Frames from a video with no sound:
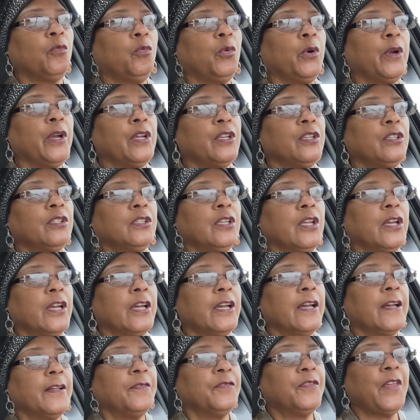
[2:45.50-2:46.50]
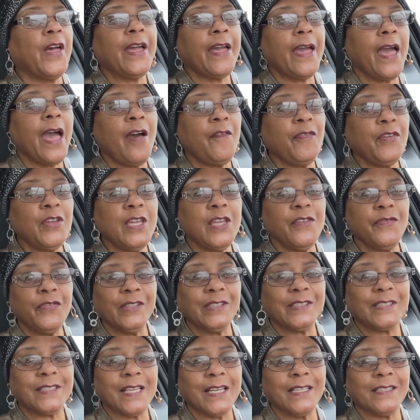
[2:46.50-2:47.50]
When they haven't
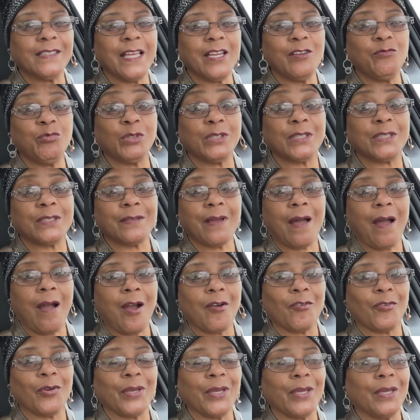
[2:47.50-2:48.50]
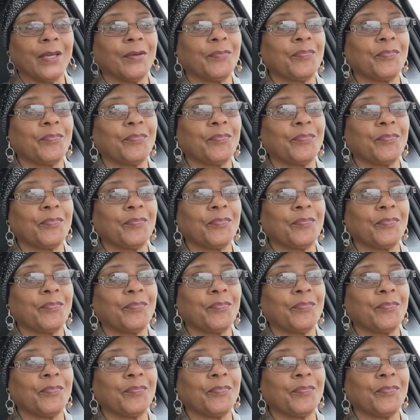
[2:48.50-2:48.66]
even said they were sorry.